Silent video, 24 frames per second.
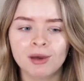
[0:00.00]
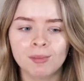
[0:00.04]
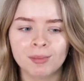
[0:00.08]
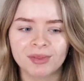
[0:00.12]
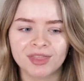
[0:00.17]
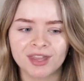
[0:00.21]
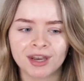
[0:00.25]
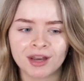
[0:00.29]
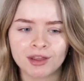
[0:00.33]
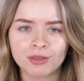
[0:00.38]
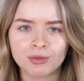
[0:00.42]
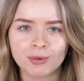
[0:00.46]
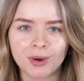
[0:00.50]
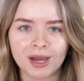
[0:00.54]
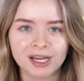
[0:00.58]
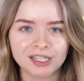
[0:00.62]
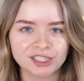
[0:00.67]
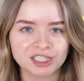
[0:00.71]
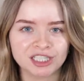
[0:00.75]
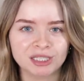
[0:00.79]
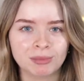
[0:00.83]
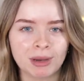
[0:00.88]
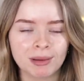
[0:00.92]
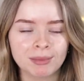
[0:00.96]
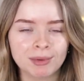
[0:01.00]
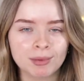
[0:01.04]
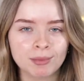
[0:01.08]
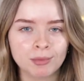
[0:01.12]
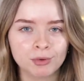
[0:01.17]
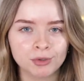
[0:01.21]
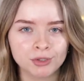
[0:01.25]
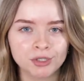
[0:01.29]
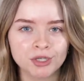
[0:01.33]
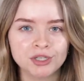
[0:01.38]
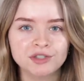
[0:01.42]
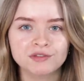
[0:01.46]
But then I thought actually it might be
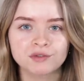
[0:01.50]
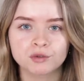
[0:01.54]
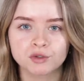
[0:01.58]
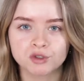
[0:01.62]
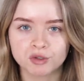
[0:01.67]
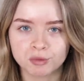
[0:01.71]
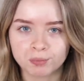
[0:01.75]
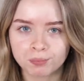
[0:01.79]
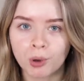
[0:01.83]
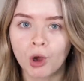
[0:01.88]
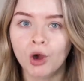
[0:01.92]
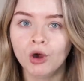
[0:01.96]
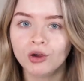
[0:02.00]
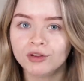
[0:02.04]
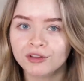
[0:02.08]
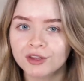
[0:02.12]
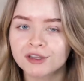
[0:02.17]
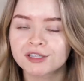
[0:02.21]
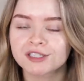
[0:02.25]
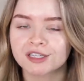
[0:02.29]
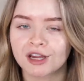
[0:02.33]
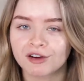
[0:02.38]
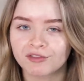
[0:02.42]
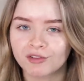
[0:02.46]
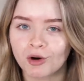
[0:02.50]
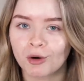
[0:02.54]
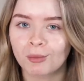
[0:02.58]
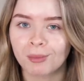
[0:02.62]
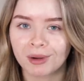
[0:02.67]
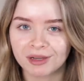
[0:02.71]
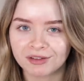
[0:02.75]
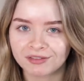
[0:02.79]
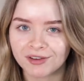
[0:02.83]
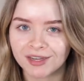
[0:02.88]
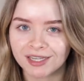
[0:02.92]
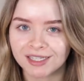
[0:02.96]
more useful to put the stuff on
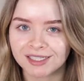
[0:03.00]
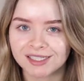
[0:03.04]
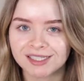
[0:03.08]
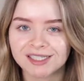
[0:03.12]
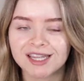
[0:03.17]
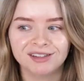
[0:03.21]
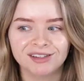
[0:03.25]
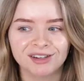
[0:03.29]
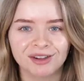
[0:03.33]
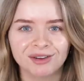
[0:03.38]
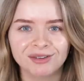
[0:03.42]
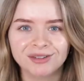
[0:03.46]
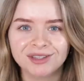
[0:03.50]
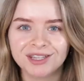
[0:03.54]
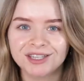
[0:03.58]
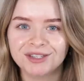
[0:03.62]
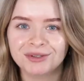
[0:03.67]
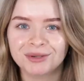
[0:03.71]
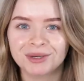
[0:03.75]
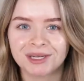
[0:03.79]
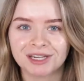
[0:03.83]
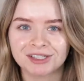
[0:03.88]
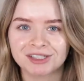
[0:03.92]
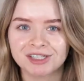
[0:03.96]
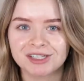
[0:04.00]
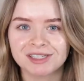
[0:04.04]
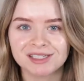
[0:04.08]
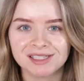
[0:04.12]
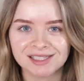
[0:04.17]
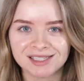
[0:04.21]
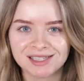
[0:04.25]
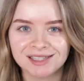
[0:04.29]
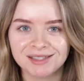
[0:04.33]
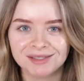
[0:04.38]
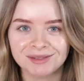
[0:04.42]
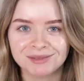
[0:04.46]
my face, you know, then you can actually
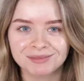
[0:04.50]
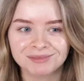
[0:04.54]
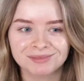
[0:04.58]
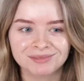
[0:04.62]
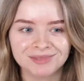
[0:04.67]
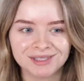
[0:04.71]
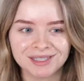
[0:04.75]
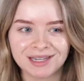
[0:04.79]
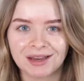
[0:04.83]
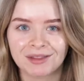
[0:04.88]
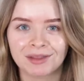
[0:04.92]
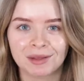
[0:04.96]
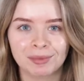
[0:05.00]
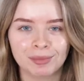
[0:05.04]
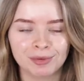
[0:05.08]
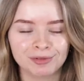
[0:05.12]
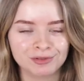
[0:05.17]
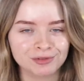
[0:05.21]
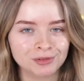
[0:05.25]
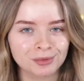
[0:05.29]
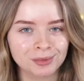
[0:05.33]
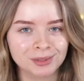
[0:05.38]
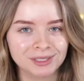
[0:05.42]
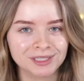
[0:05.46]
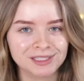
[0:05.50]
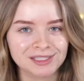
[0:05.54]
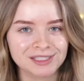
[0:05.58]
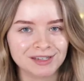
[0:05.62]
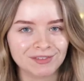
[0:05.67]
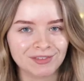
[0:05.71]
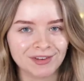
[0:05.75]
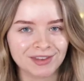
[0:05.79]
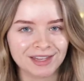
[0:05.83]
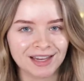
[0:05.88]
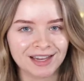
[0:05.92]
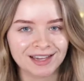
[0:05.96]
see them and how they're performing and
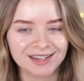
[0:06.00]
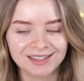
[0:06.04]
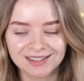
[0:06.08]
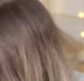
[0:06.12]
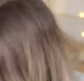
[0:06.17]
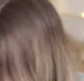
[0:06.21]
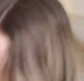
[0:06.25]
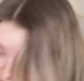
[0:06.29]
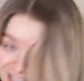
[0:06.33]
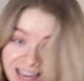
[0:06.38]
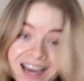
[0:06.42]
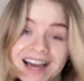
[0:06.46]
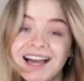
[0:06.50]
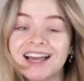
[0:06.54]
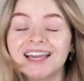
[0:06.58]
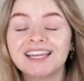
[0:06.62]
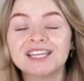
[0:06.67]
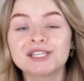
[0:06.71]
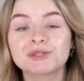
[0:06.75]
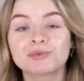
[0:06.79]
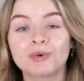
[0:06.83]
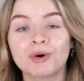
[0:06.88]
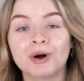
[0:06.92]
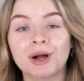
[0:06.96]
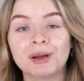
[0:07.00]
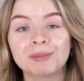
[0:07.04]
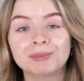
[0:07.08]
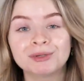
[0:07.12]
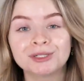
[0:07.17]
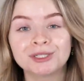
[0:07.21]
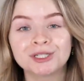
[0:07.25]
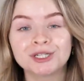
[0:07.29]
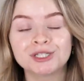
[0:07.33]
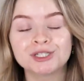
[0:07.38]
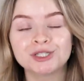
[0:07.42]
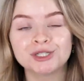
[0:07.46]
stuff like that. So that is what I'm
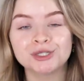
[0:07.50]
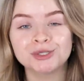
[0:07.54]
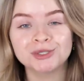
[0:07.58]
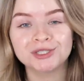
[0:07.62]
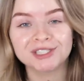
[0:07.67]
gonna do